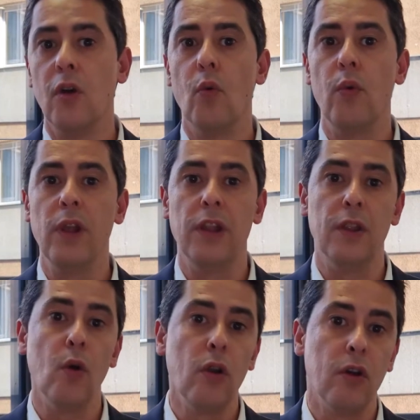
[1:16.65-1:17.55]
will
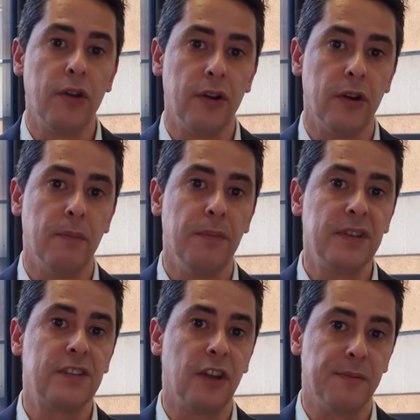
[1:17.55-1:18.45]
no longer be
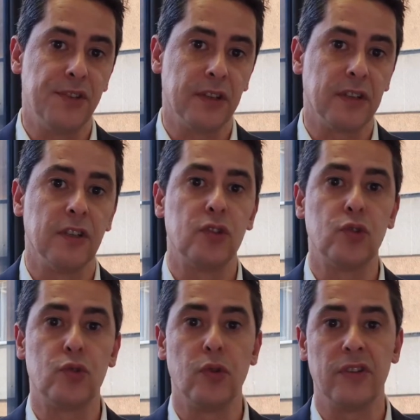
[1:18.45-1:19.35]
subject to
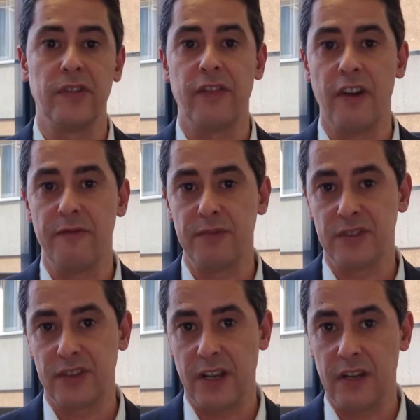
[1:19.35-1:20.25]

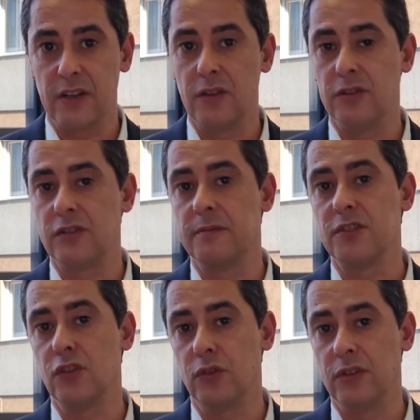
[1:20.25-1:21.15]
25% customs
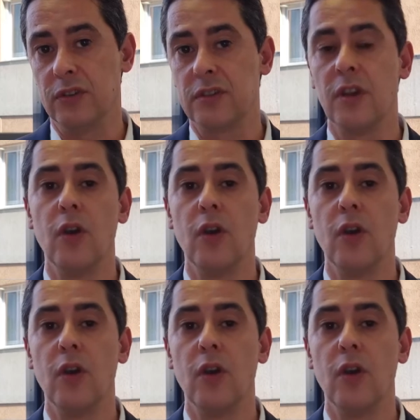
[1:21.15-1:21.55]
duties